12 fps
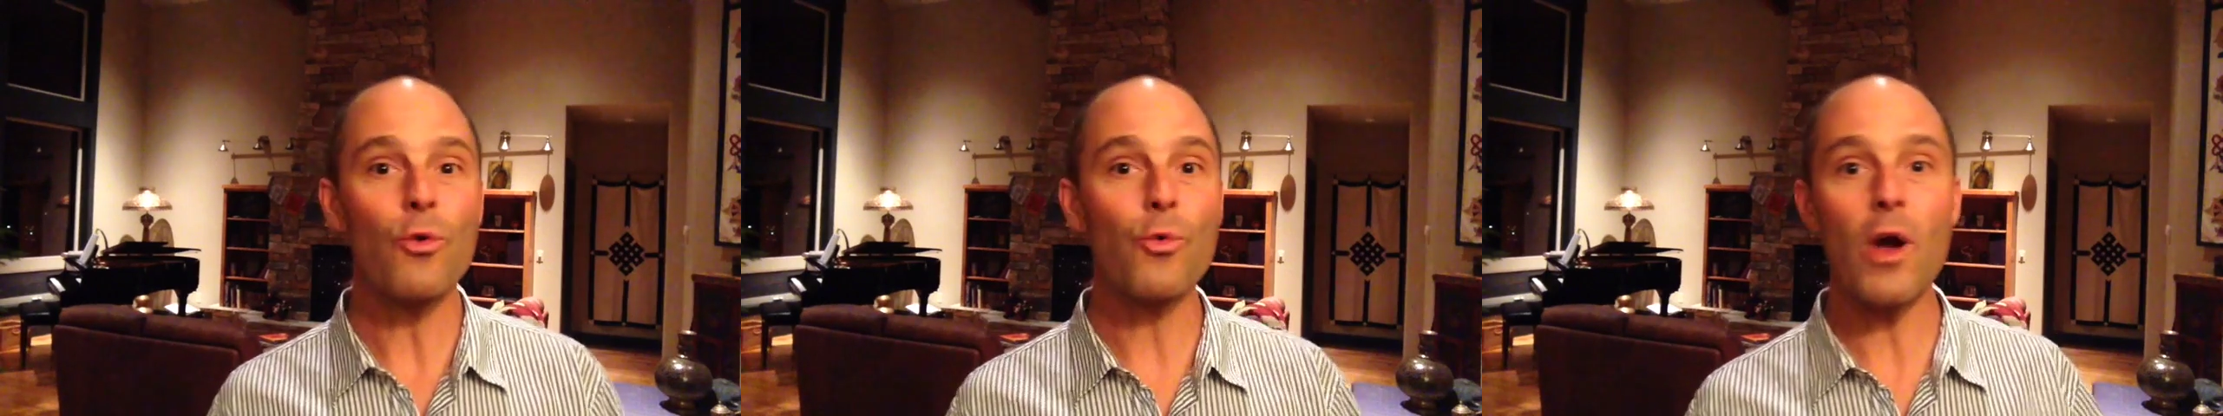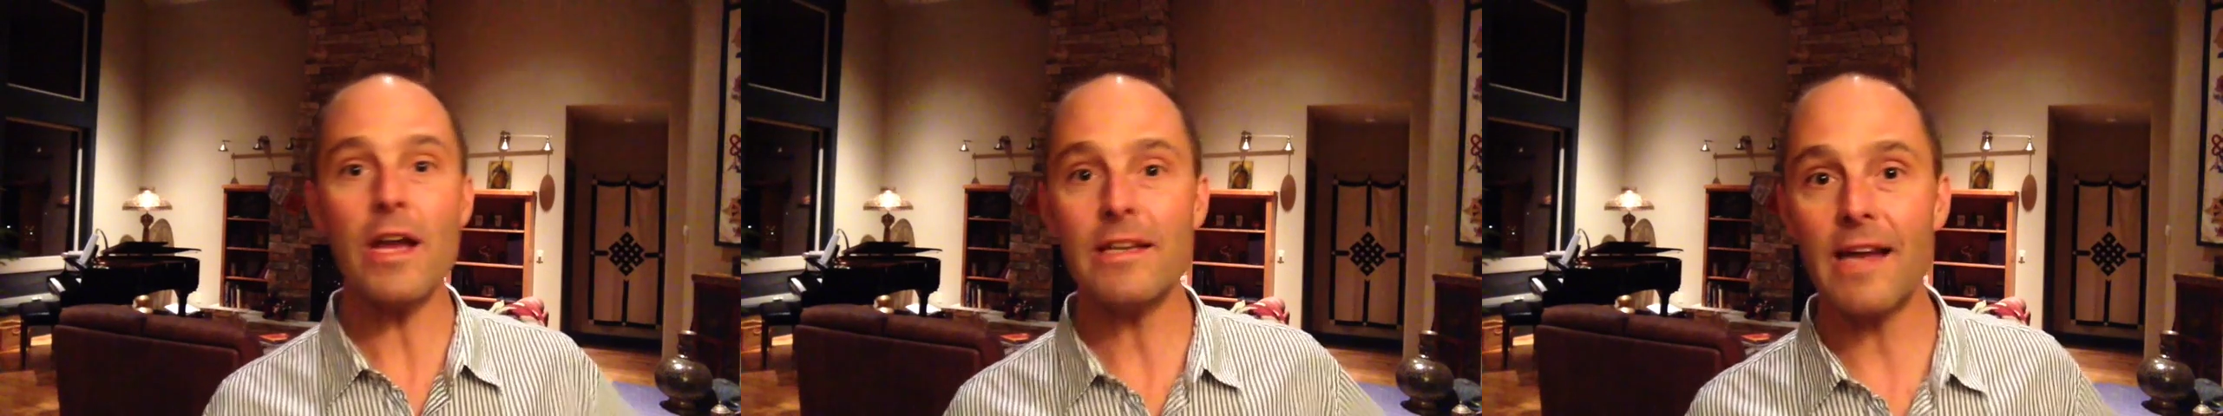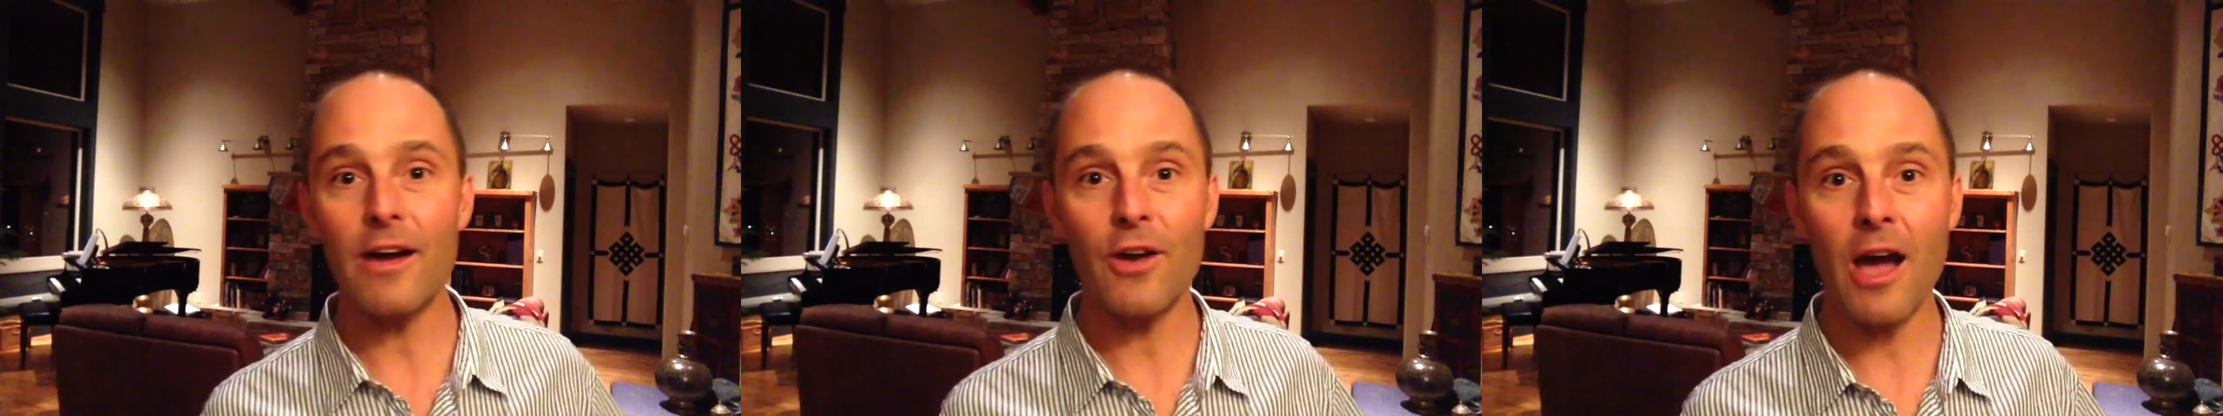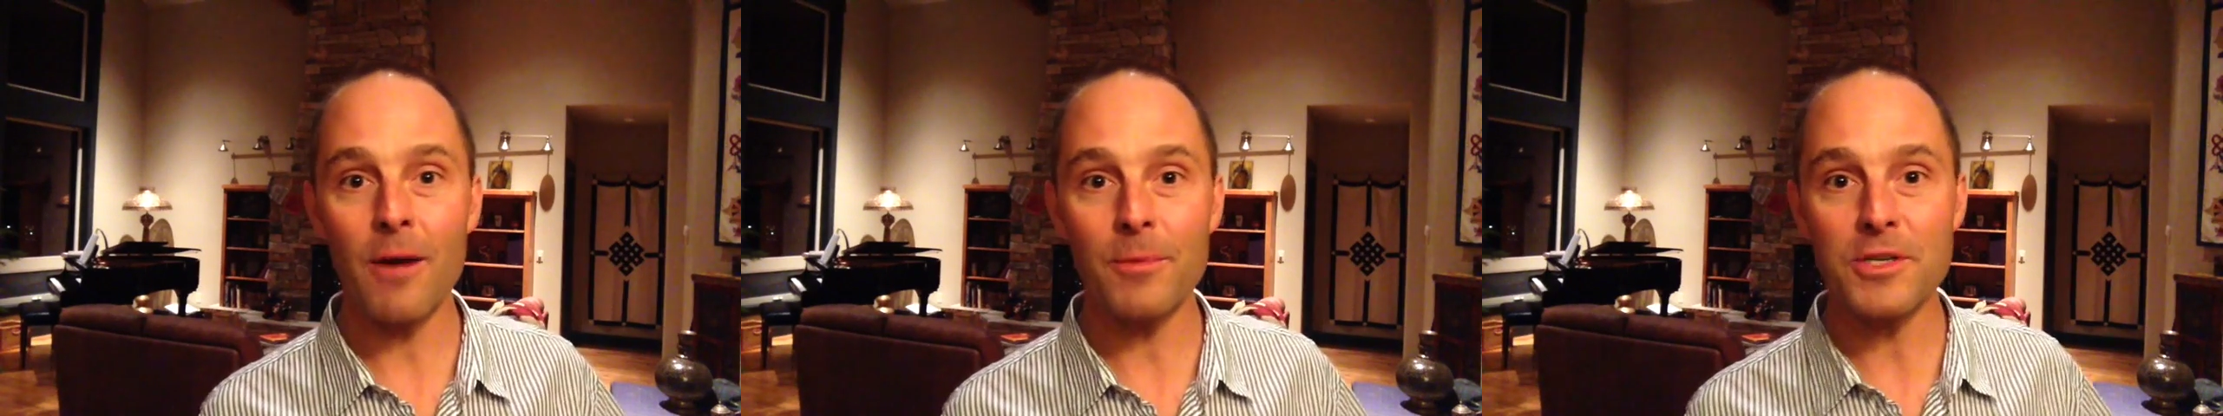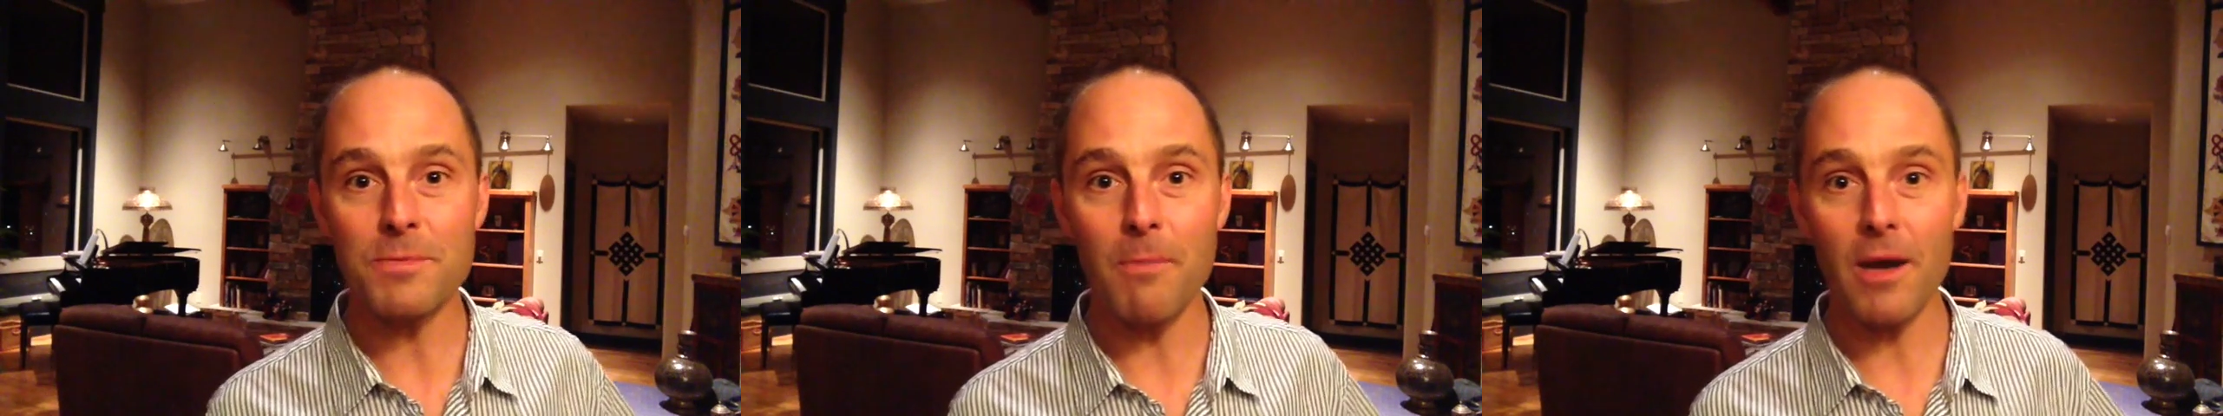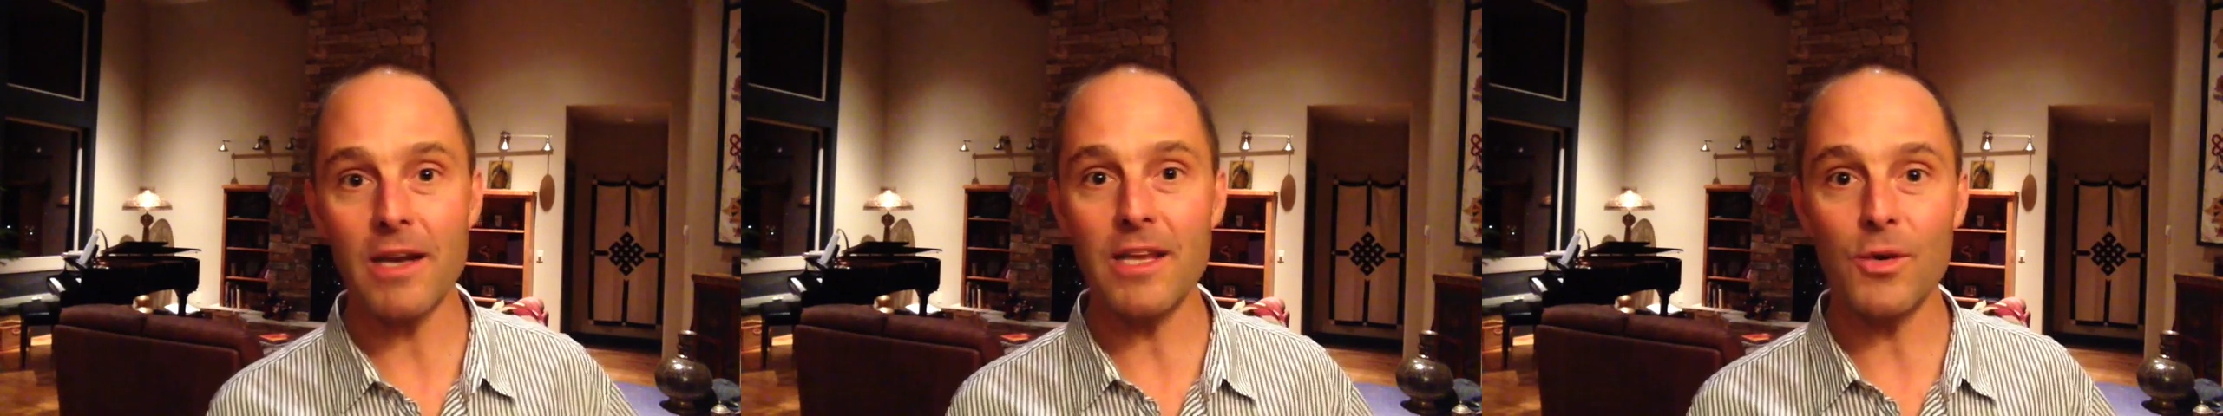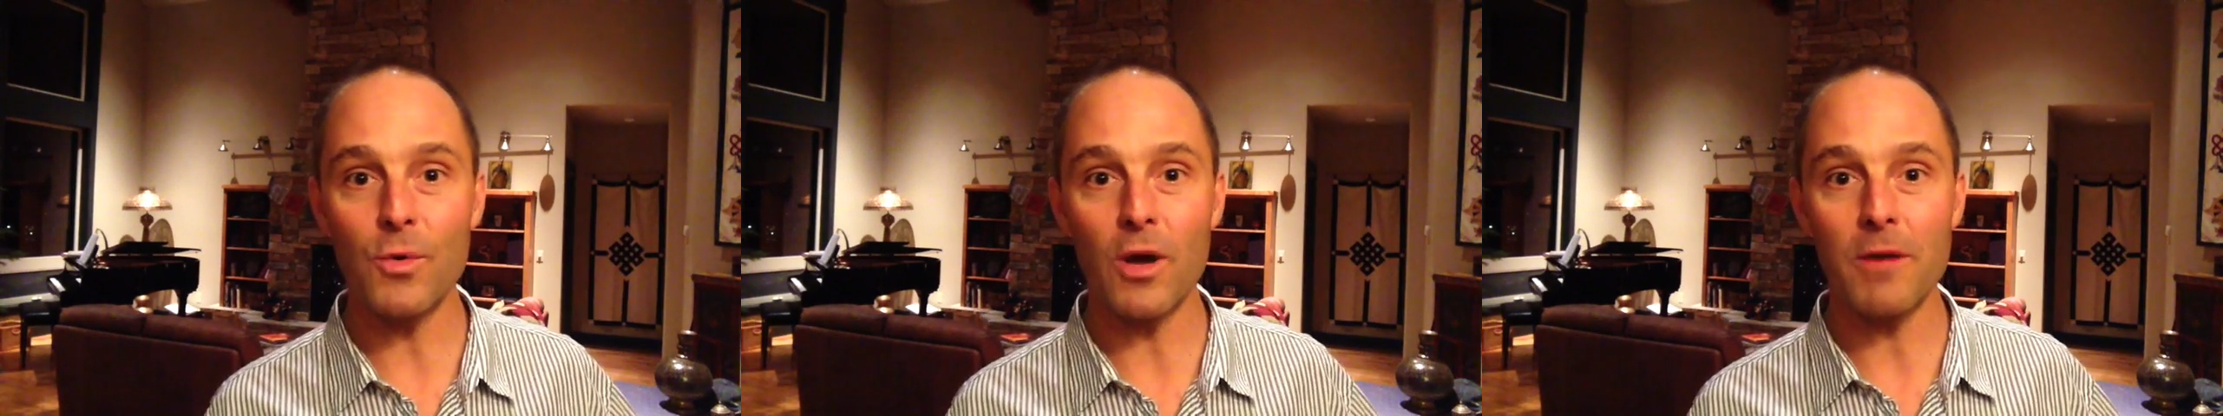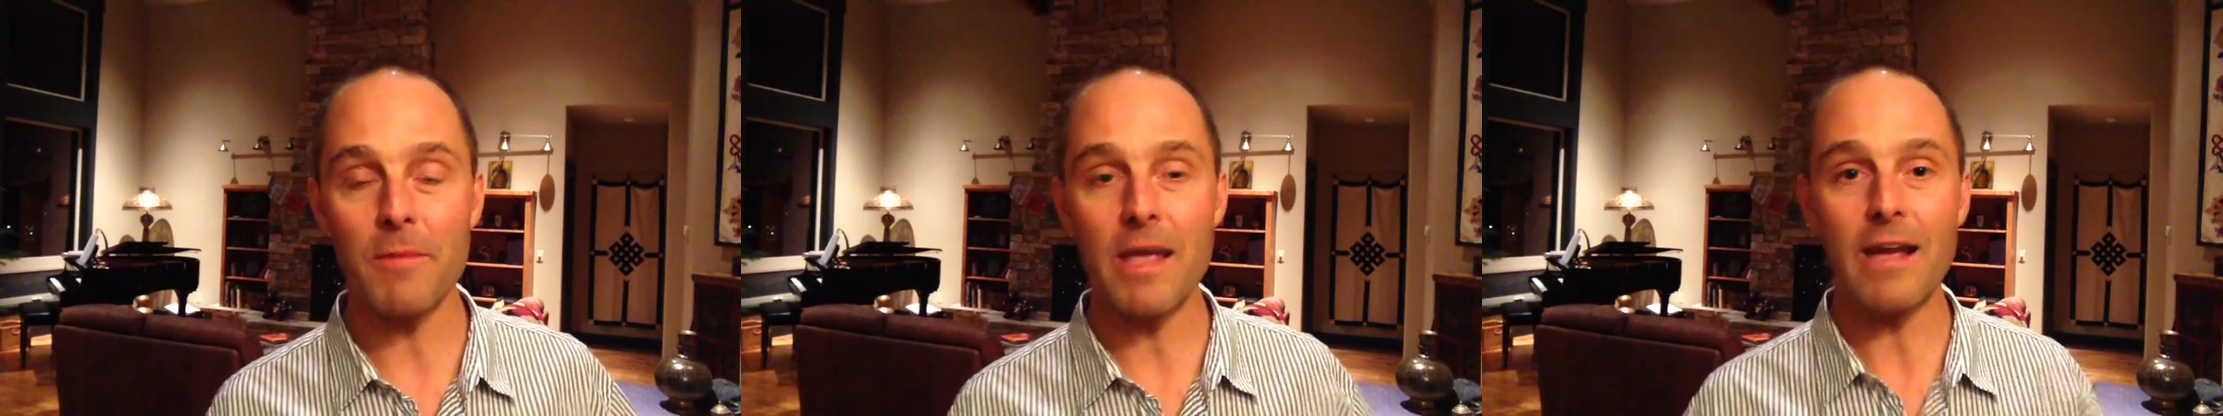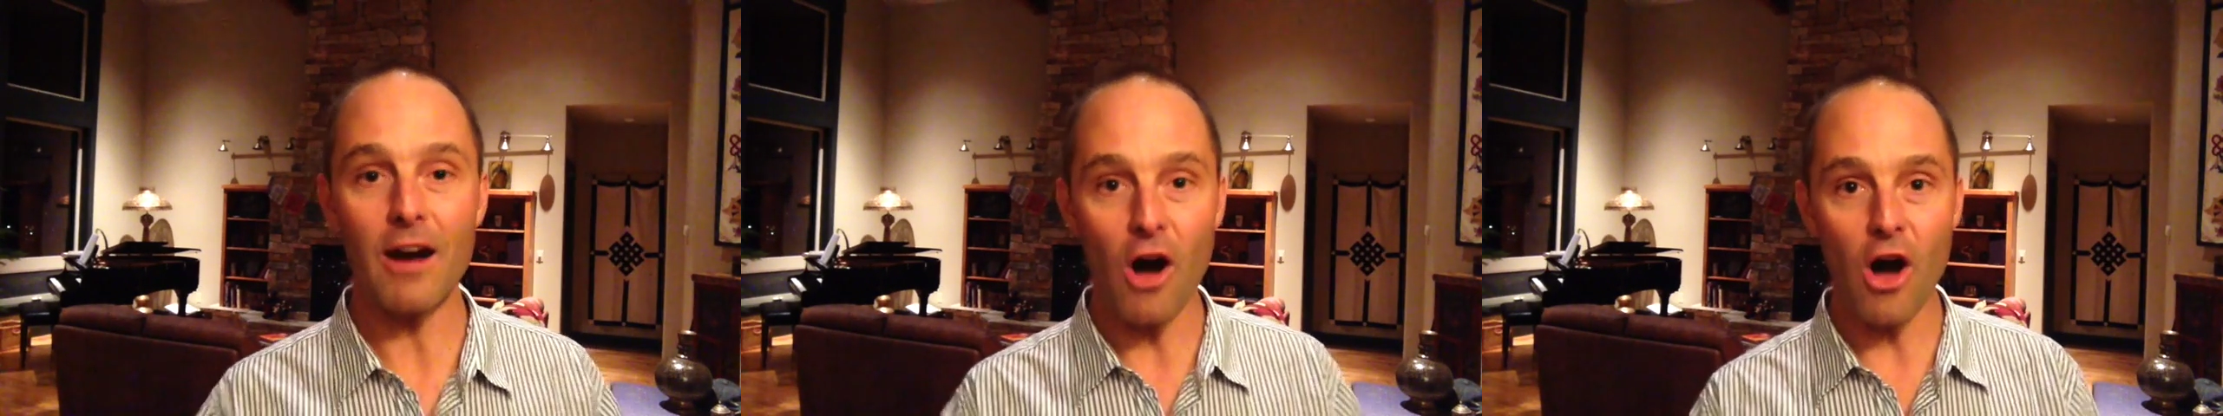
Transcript: Write down how much money you want to make